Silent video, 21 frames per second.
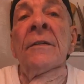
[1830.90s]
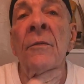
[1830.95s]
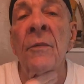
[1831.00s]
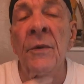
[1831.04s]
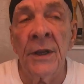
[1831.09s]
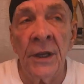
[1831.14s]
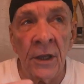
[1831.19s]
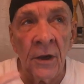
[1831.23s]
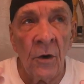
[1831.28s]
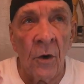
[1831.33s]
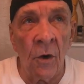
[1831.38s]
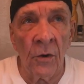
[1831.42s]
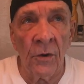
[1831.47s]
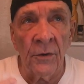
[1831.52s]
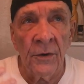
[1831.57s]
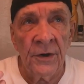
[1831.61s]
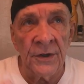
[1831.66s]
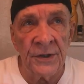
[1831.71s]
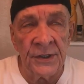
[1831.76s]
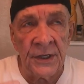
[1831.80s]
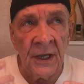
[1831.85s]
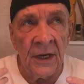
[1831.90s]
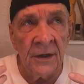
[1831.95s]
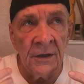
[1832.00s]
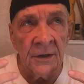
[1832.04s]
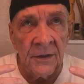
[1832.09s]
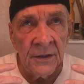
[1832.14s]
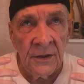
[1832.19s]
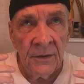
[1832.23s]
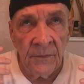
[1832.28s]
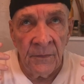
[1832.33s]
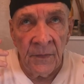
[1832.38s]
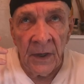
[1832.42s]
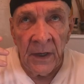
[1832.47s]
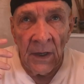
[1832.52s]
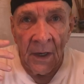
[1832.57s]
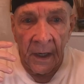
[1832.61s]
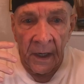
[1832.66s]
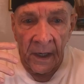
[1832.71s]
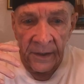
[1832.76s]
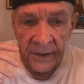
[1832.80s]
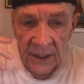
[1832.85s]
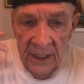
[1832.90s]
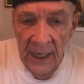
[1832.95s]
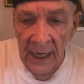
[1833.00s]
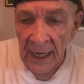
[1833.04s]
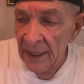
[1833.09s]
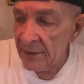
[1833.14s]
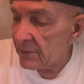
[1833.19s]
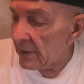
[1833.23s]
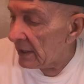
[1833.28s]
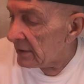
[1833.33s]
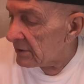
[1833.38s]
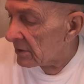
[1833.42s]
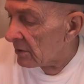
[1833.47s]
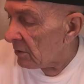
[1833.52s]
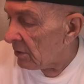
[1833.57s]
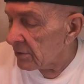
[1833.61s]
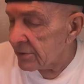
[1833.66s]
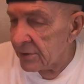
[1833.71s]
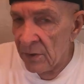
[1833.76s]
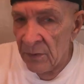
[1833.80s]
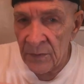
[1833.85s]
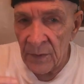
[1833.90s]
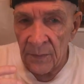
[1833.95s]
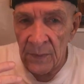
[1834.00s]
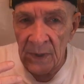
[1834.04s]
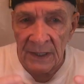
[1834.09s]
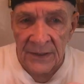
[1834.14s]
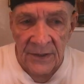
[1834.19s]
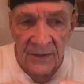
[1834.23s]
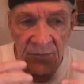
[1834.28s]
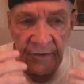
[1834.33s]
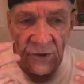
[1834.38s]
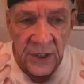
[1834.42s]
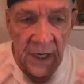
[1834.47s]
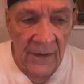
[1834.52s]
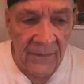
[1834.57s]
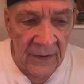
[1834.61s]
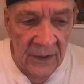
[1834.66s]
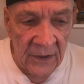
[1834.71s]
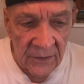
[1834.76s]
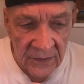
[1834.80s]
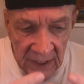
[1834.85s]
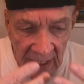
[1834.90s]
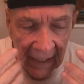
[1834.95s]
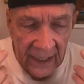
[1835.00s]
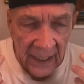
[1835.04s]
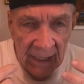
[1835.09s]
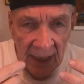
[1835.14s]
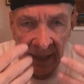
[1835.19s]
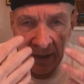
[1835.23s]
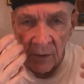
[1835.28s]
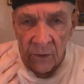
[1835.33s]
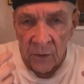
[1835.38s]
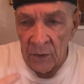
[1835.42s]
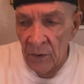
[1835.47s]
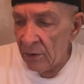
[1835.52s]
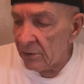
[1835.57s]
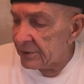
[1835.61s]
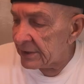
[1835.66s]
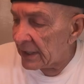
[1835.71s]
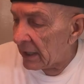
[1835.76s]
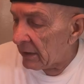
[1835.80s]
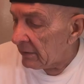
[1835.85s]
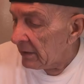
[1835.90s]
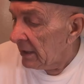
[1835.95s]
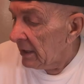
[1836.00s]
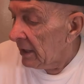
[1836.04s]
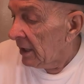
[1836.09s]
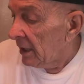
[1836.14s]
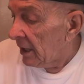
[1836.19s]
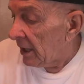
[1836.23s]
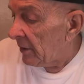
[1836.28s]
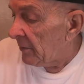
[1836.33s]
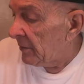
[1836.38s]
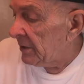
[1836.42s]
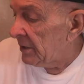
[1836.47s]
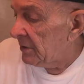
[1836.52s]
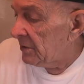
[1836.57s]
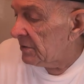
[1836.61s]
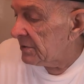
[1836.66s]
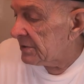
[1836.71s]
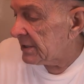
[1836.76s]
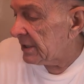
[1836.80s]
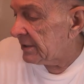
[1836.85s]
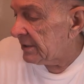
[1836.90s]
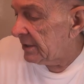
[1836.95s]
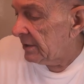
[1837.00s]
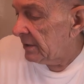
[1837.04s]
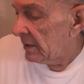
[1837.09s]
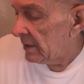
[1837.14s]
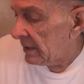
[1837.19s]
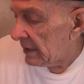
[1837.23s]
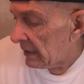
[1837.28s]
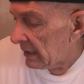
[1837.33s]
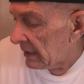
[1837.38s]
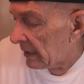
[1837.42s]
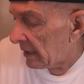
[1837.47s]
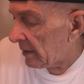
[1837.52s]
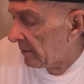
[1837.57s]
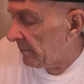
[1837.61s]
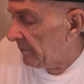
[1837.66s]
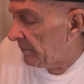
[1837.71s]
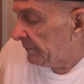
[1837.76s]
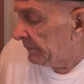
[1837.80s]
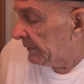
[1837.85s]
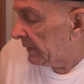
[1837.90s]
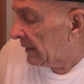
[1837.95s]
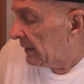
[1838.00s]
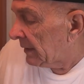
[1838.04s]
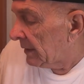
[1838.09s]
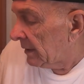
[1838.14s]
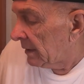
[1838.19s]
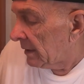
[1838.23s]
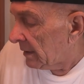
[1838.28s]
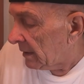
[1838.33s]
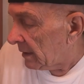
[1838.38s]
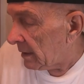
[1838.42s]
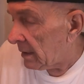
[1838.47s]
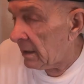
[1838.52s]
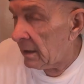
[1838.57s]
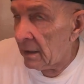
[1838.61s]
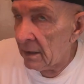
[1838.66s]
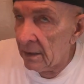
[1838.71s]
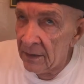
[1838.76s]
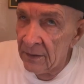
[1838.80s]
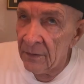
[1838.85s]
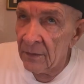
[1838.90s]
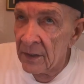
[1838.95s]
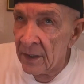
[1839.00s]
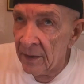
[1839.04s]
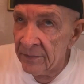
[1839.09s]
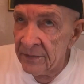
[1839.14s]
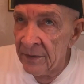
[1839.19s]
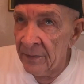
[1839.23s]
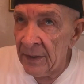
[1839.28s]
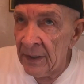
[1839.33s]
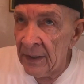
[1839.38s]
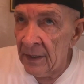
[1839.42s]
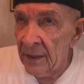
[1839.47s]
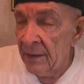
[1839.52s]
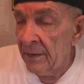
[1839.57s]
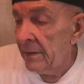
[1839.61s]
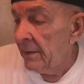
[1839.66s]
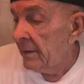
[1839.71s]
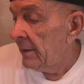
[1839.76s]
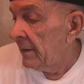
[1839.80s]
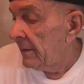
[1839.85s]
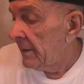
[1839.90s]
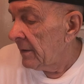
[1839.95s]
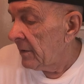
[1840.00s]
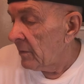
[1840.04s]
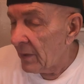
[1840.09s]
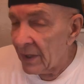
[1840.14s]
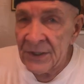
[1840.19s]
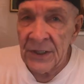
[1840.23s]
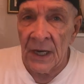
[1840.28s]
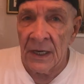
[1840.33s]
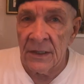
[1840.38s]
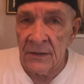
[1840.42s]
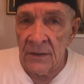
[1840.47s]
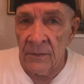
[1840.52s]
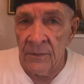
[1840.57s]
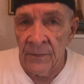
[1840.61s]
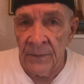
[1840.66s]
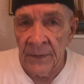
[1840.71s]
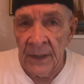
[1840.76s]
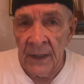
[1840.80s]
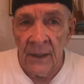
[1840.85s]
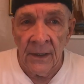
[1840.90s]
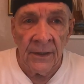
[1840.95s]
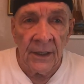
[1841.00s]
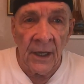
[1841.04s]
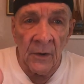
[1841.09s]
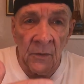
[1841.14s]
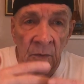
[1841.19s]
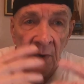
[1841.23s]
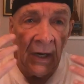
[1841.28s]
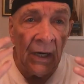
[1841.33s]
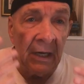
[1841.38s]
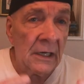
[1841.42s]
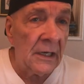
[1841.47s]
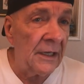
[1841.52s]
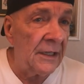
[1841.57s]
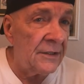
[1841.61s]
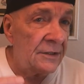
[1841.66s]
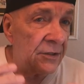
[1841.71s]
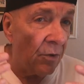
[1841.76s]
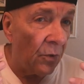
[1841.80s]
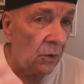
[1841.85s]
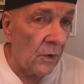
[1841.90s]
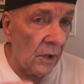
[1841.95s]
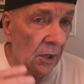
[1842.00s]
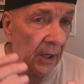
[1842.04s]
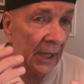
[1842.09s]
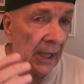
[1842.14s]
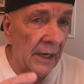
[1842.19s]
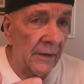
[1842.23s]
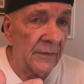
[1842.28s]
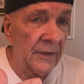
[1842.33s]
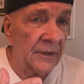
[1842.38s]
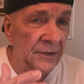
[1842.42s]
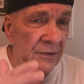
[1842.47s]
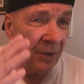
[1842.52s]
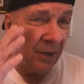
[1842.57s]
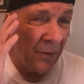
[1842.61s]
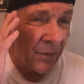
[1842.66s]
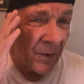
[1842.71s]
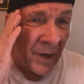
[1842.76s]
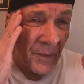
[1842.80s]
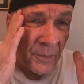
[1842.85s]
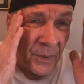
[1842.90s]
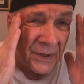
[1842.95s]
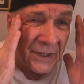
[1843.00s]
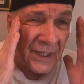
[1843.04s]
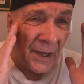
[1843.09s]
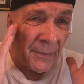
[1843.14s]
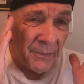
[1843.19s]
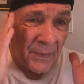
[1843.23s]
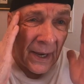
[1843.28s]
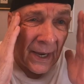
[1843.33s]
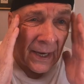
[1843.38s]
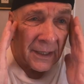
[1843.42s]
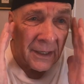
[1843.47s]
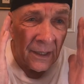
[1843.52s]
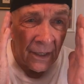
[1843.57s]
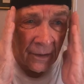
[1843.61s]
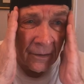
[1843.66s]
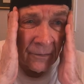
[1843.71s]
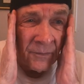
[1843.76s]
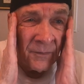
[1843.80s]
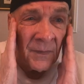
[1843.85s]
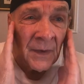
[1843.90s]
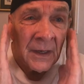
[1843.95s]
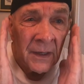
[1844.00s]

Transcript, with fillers: When you get older, your skin uh, dehydrates, and also the process of shaving, you're taking a lot of oils out. And when you use the, the uh, uh, it'll come to me witch hazel that really cleans the oil out of it. So you want to put that back in.